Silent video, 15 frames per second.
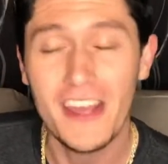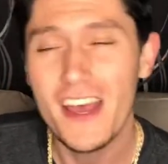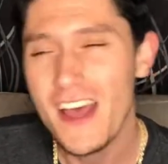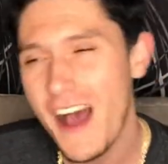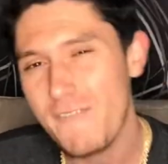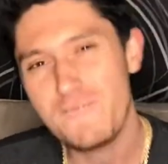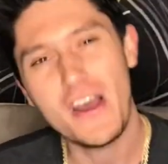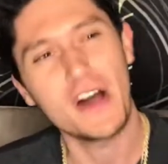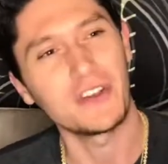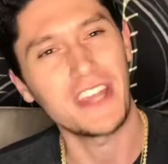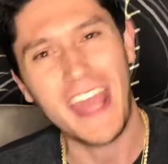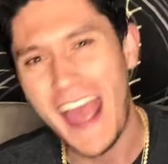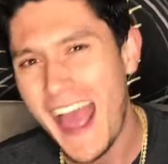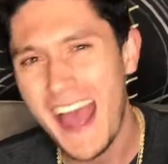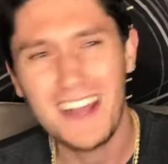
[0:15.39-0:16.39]
I found
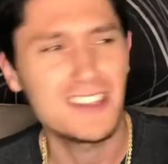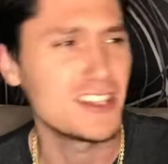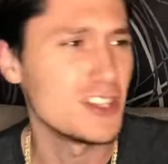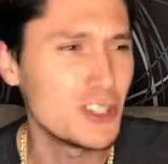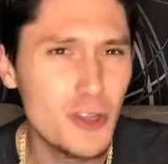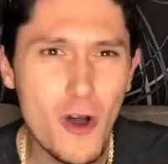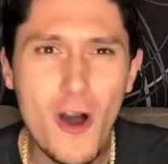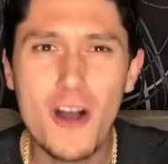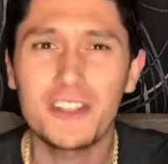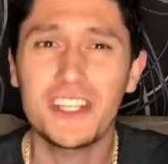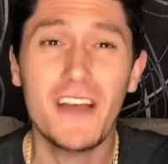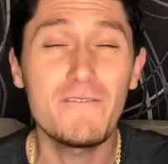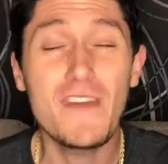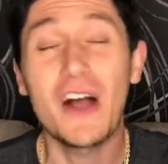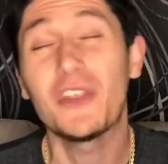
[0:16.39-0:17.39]
cats and dogs, I
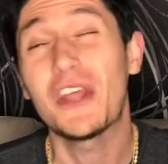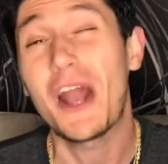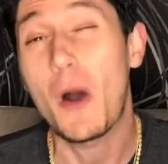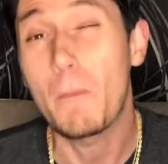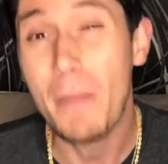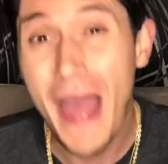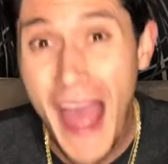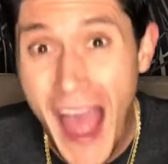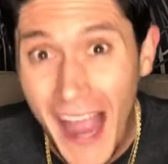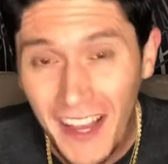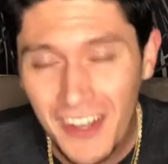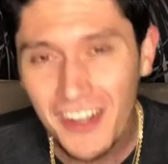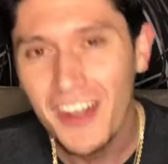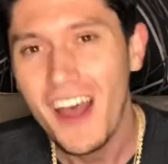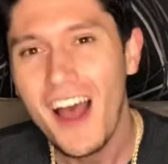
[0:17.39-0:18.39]
found an
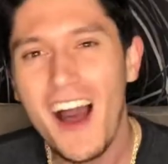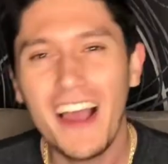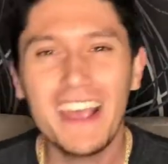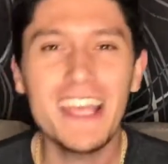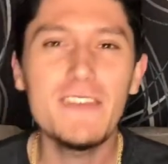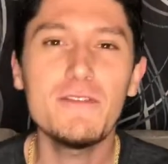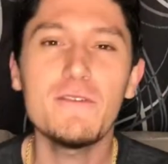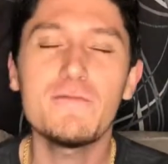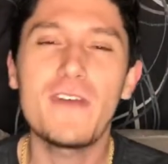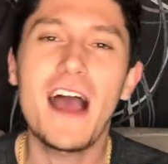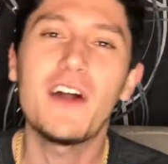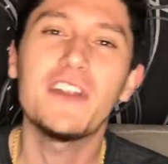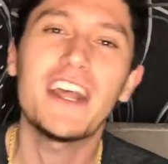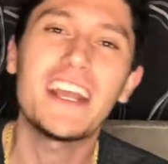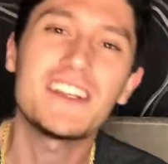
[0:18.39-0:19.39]
alpaca, I even
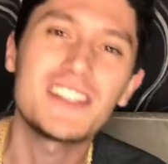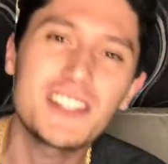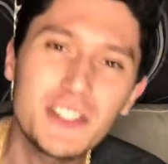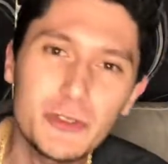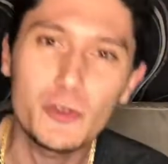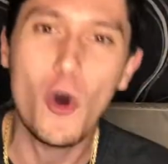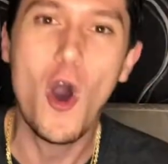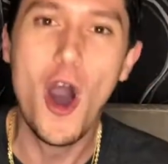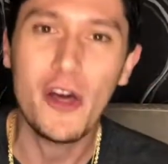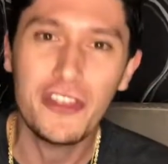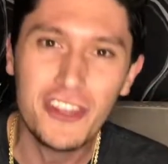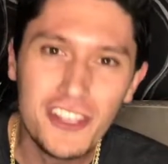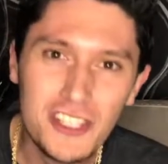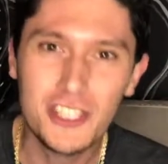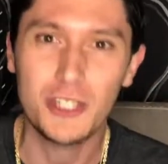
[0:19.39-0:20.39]
found a sloth
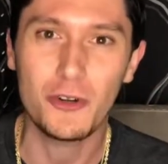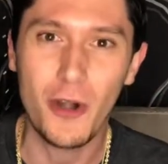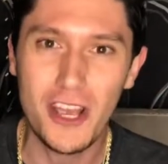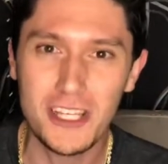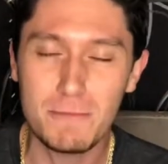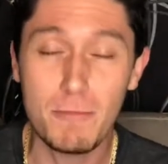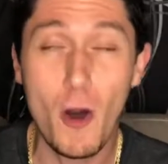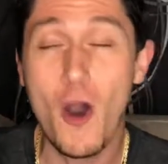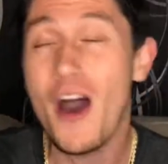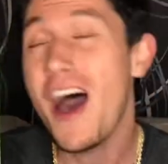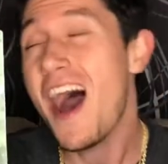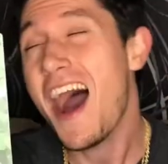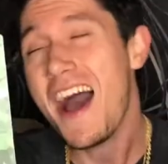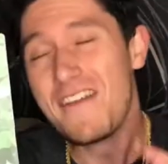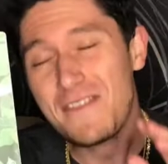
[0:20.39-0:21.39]
stress ball.
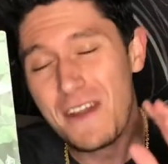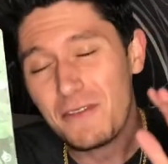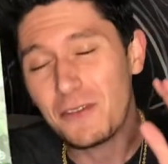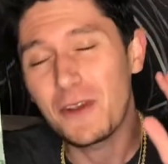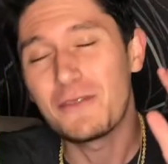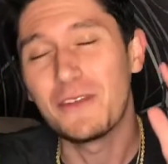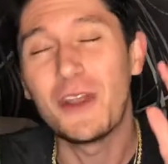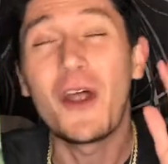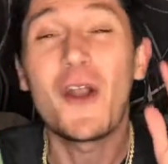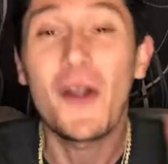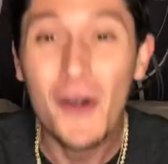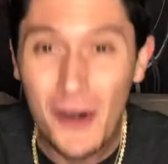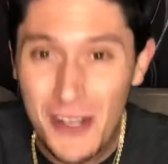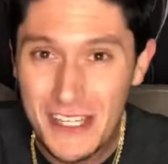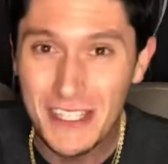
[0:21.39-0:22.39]
I've never even
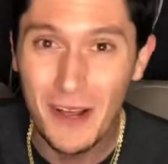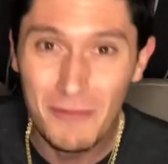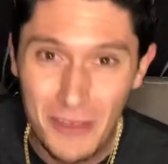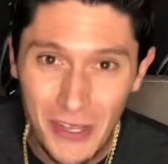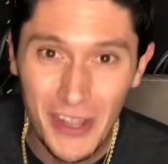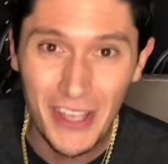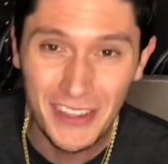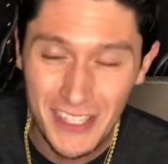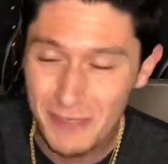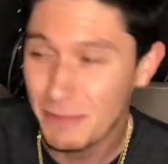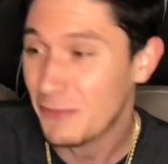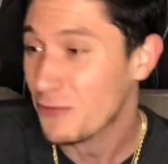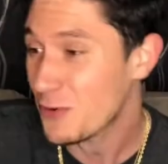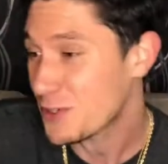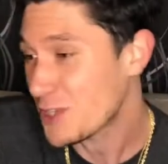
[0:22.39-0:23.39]
heard of something like this
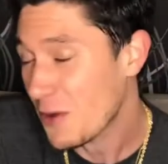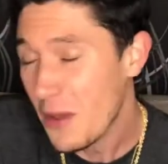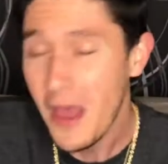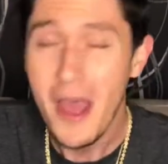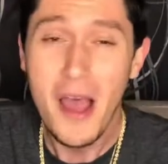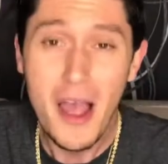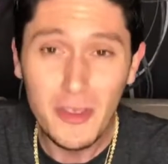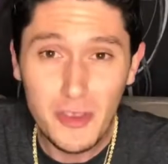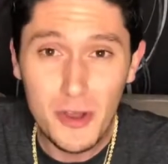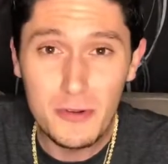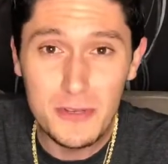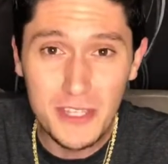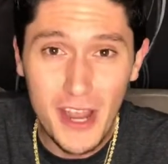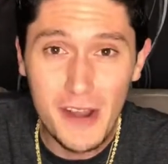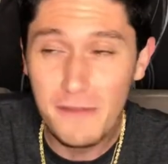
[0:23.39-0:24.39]
before, so I thought it was
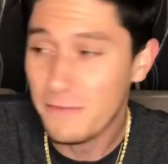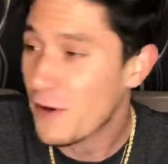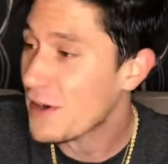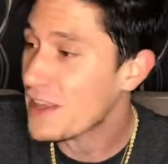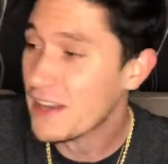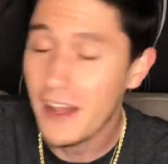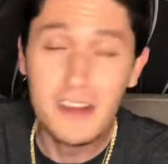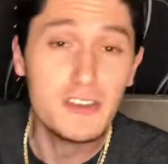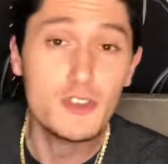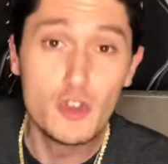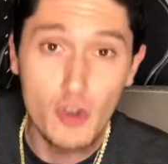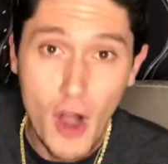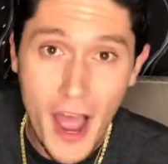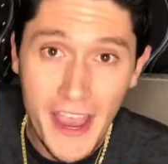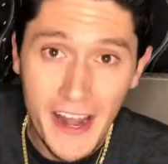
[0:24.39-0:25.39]
kind of funny and I'd
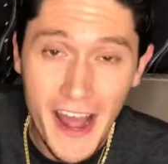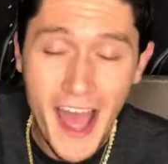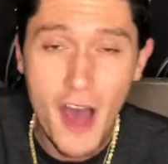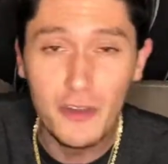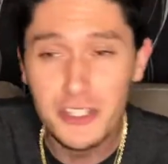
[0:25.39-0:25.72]
try it out.